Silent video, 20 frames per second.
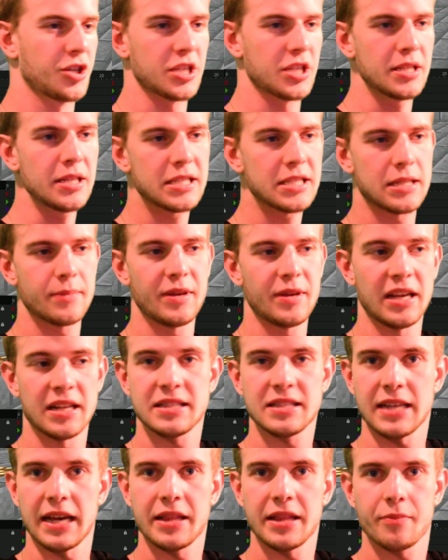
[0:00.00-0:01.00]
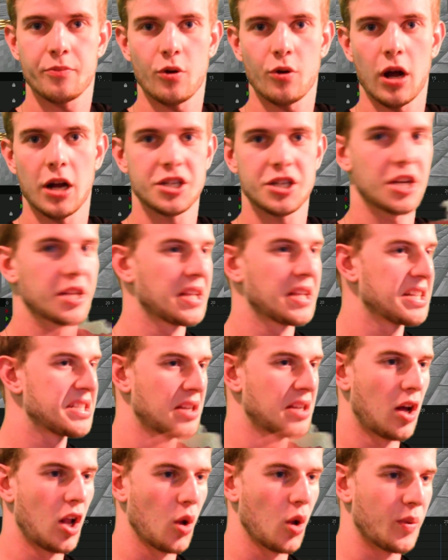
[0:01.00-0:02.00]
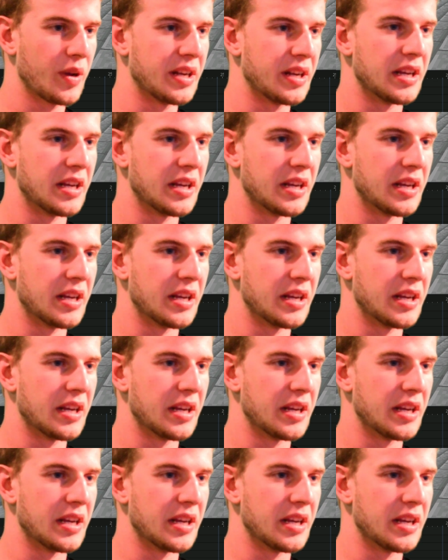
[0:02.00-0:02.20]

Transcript: Just needs to be inside the project, that's all we